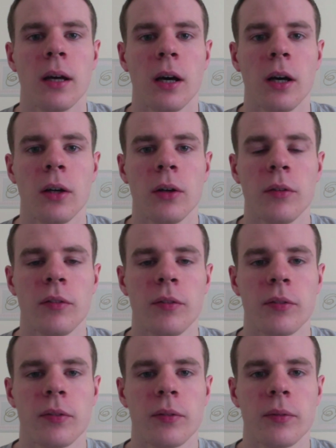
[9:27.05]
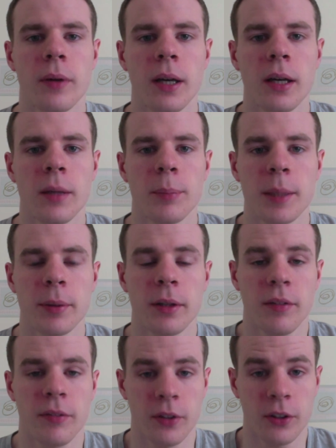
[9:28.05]
of people
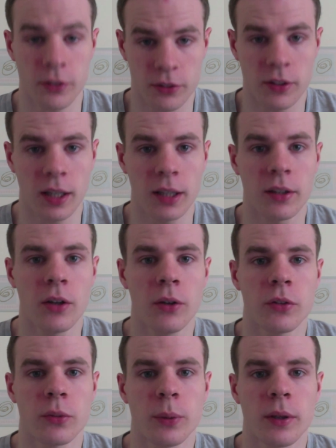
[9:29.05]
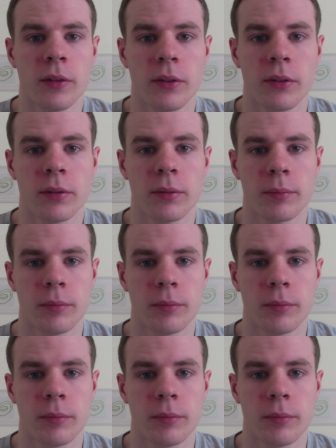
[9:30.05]
are first diagnosed with